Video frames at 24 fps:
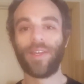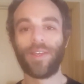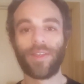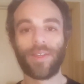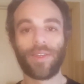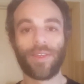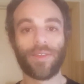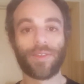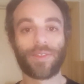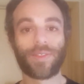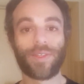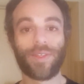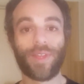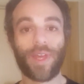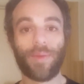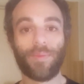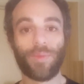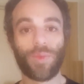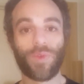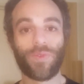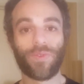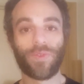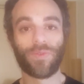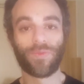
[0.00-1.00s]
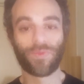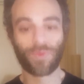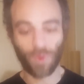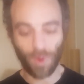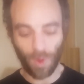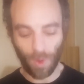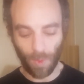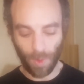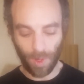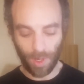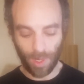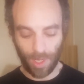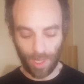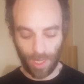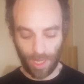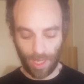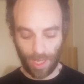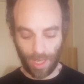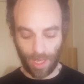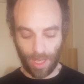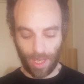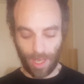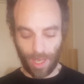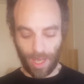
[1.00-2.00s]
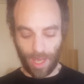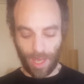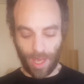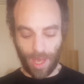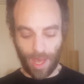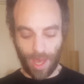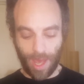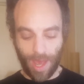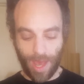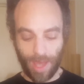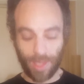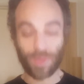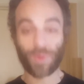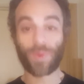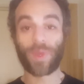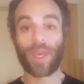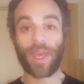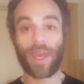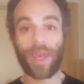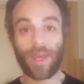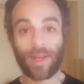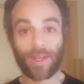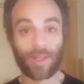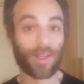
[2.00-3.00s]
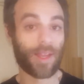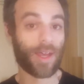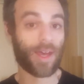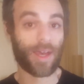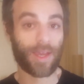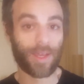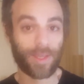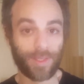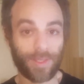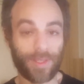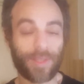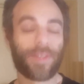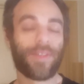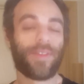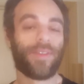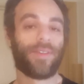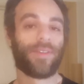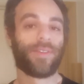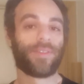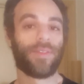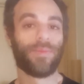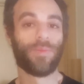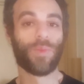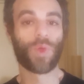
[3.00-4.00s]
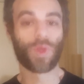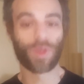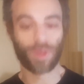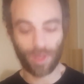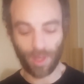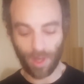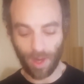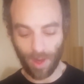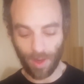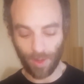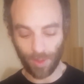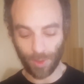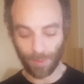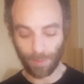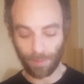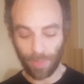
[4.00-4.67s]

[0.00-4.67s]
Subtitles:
you'll see that moving forward as we analyze some more cards.